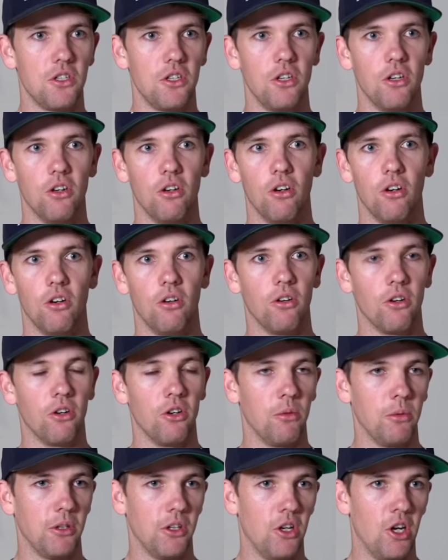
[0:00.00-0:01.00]
your
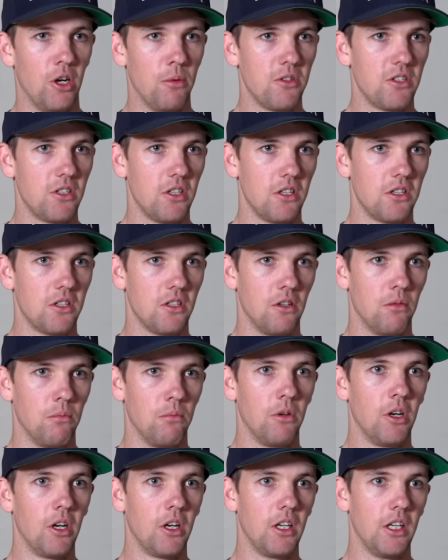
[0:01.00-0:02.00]
autonomic nervous
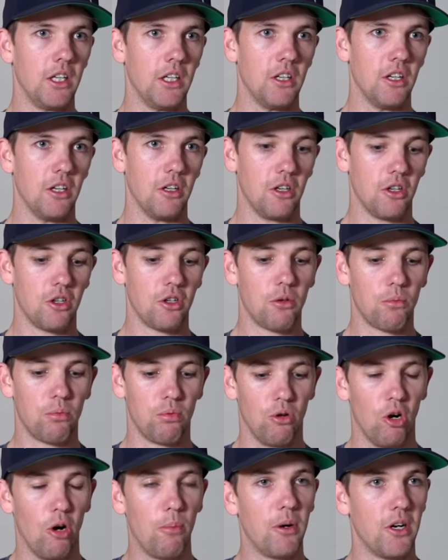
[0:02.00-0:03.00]
system in a
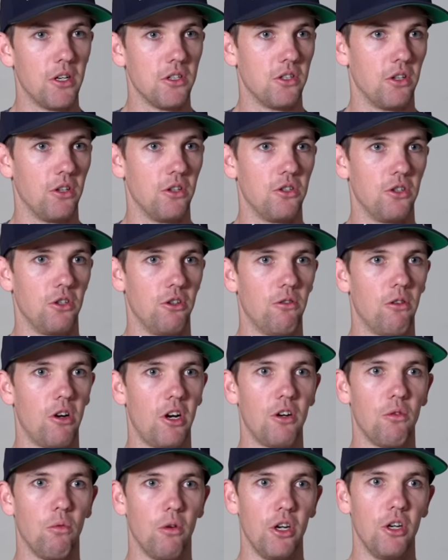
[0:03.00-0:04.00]
proper zone 2
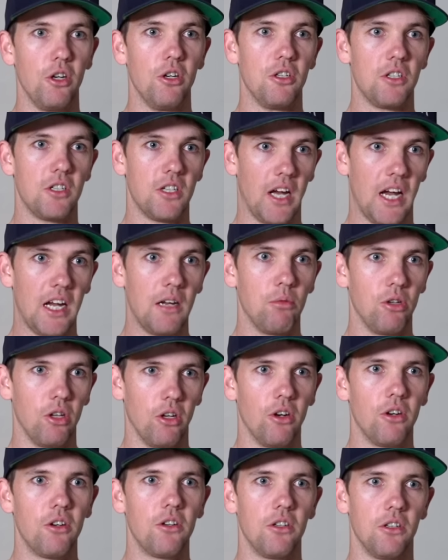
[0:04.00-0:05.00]
ride where you stay
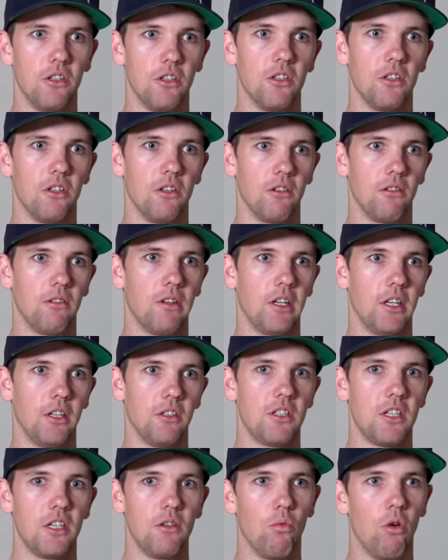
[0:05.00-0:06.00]
below your
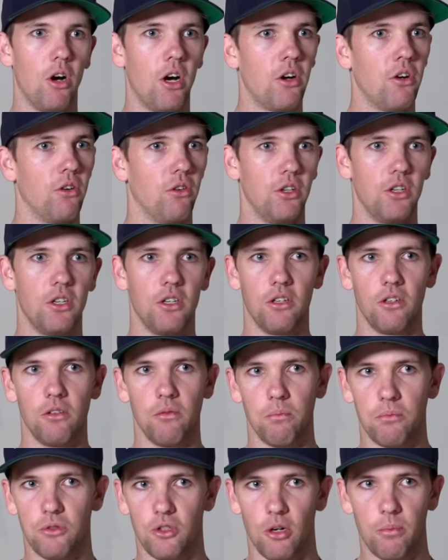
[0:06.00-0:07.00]
LT1 or your
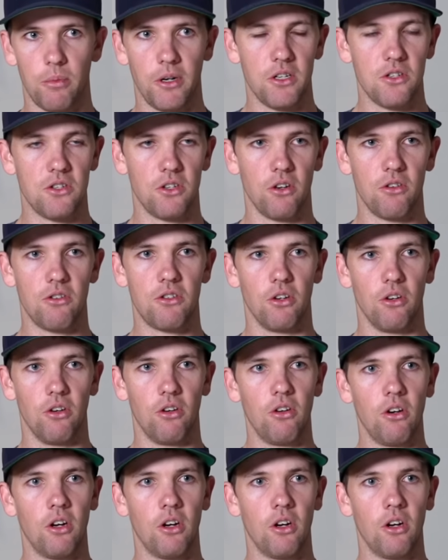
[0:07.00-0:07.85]
top end zone 2.